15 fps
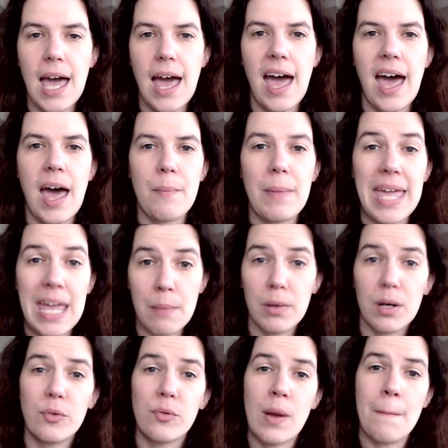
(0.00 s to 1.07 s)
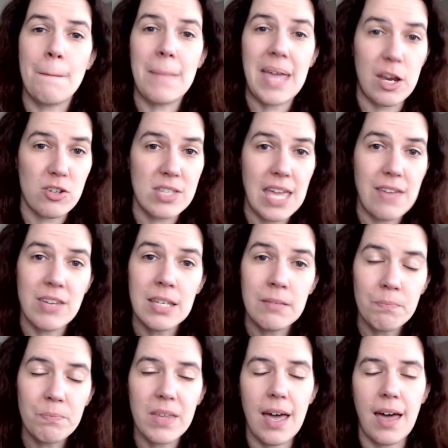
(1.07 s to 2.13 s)
Amber from Maker's Haven.
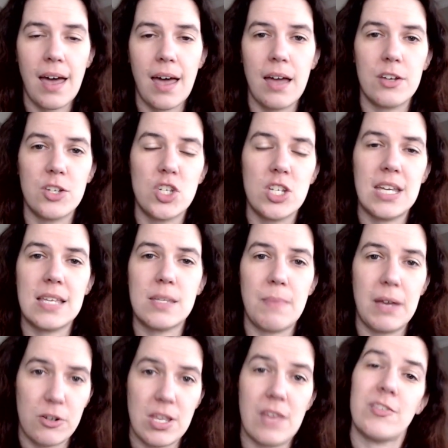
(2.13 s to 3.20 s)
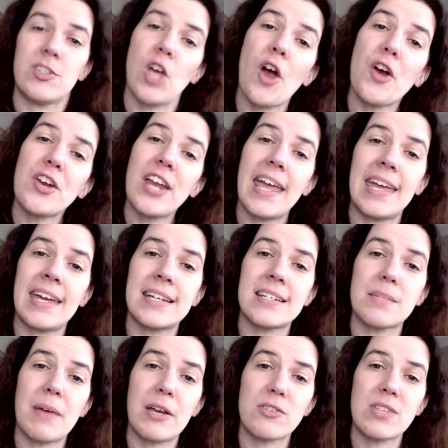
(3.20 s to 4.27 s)
She has Maker's Haven Yarn and
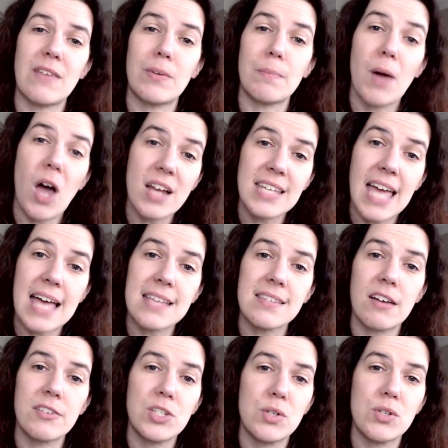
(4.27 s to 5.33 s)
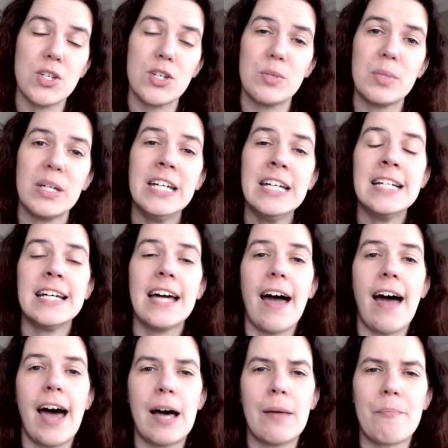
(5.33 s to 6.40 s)
Maker's Haven podcast on YouTube.
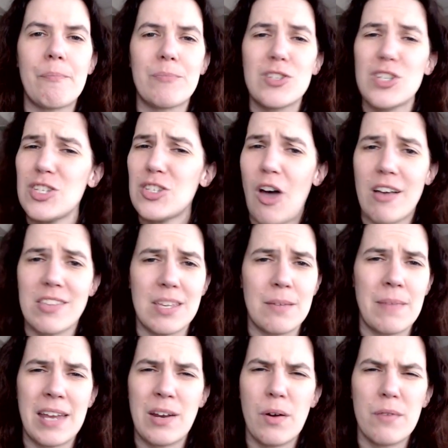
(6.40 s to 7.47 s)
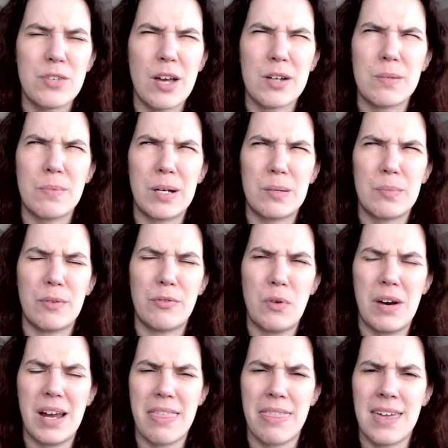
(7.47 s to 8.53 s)
She's awesome. I know I've talked about her
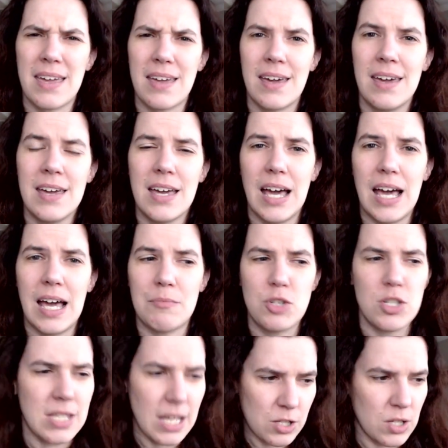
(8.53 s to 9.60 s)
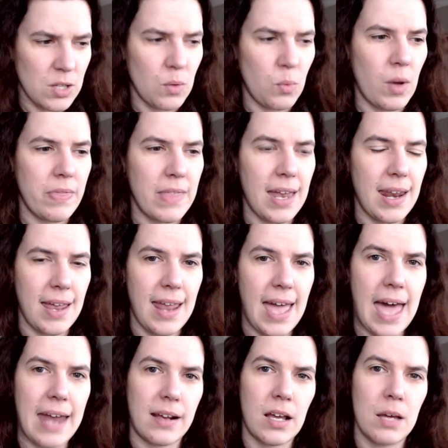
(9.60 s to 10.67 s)
before, I think. She's actually the one that
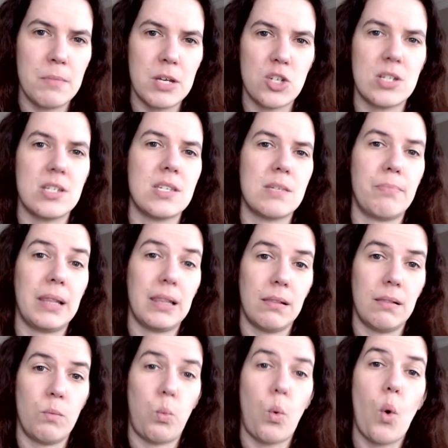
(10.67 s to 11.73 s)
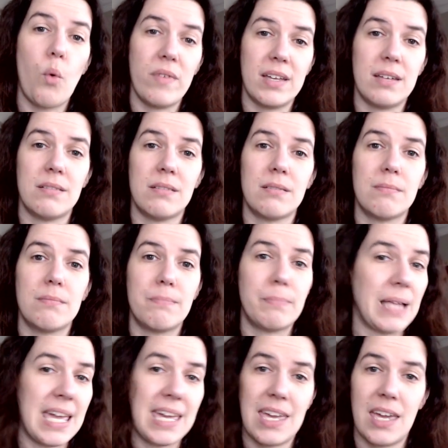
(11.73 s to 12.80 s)
had a commissioned woven
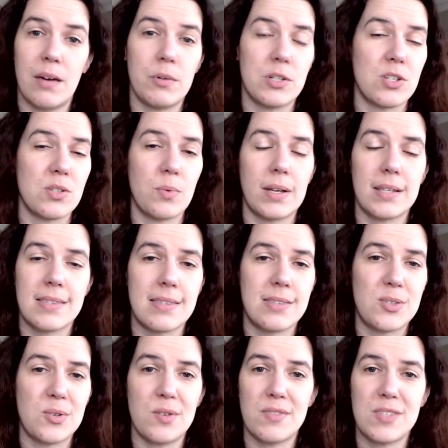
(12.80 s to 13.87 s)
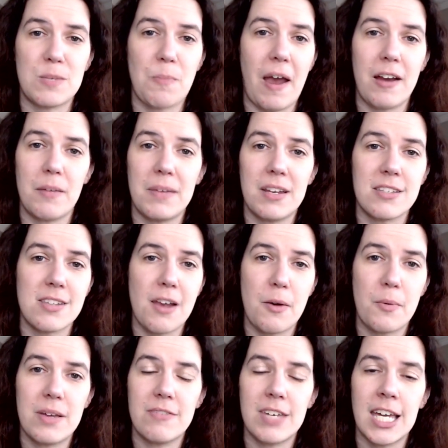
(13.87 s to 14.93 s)
blanket, which is what sort of inspired me to start
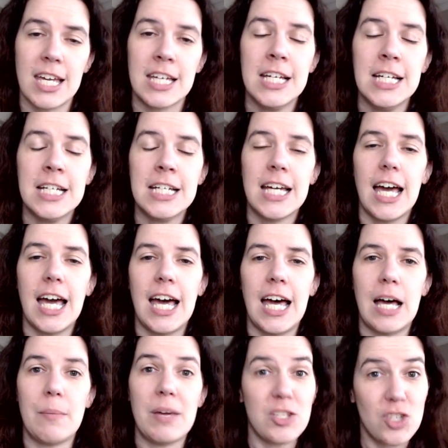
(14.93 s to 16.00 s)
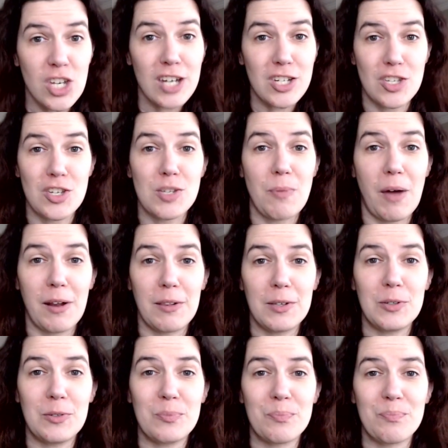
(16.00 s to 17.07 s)
weaving. And she actually just bought a
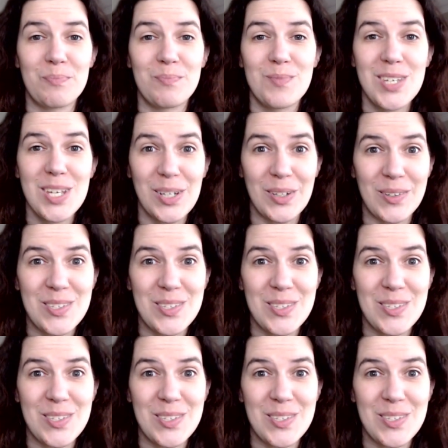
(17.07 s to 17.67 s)
loom too.